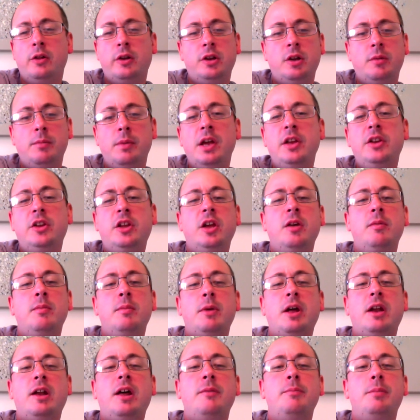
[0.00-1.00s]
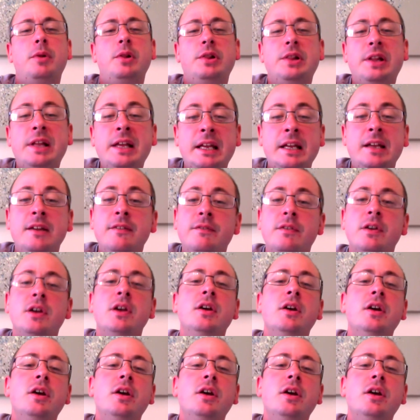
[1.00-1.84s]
and your medium, and I believe